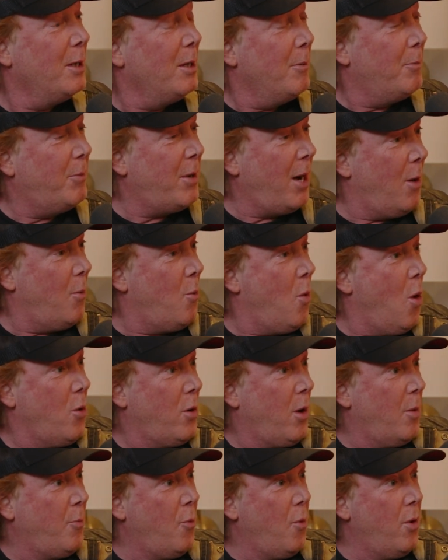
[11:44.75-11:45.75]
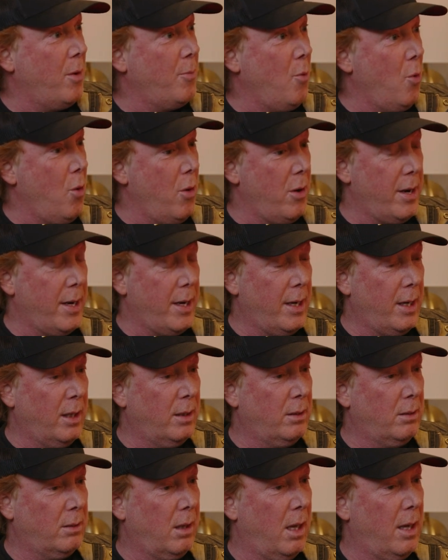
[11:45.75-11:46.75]
But I woke up one morning and
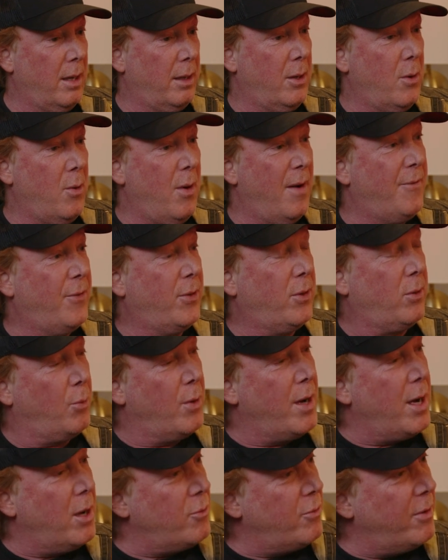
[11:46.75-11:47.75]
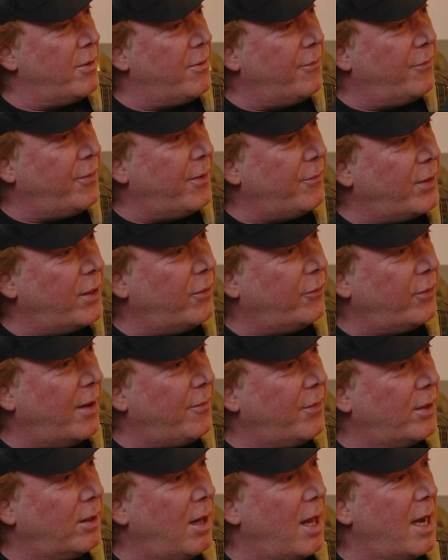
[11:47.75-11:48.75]
it's like, you have
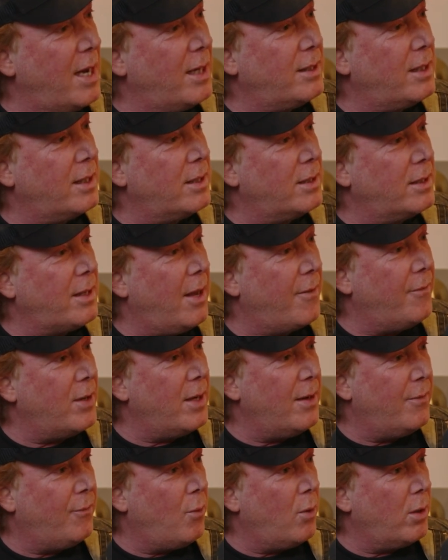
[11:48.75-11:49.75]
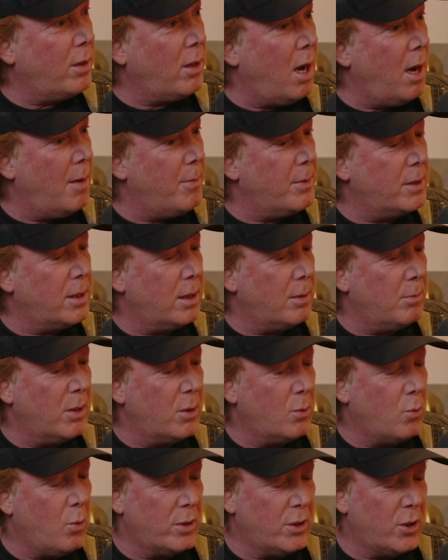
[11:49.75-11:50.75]
357 likes and 74 comments. And I'm
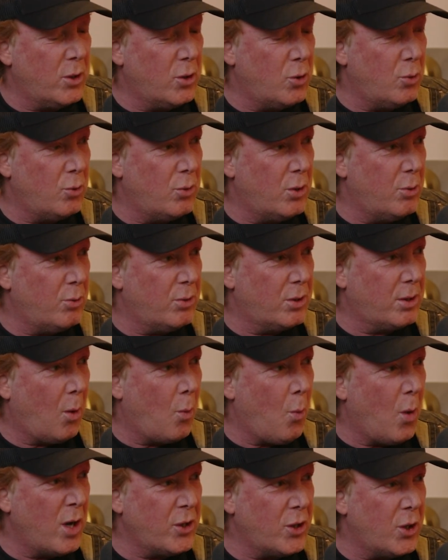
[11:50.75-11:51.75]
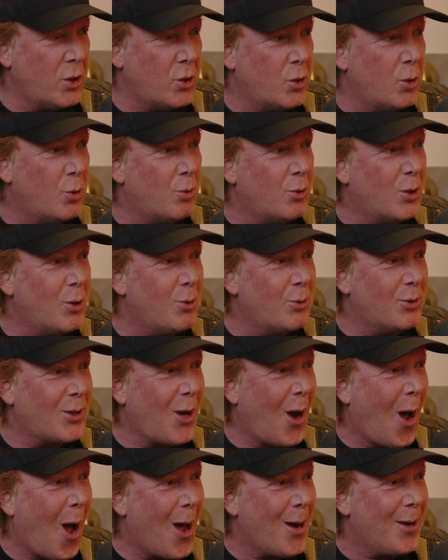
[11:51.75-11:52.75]
like, what did you do? What did you do,
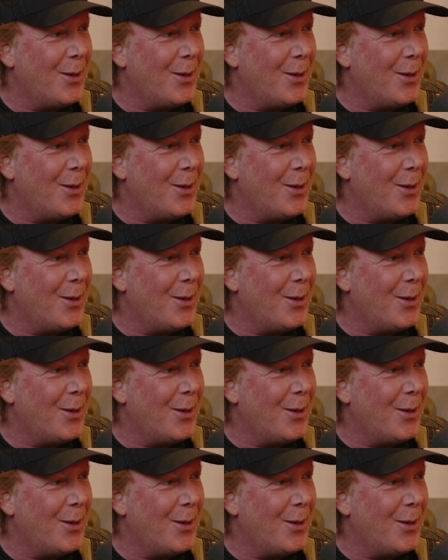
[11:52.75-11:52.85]
Scott?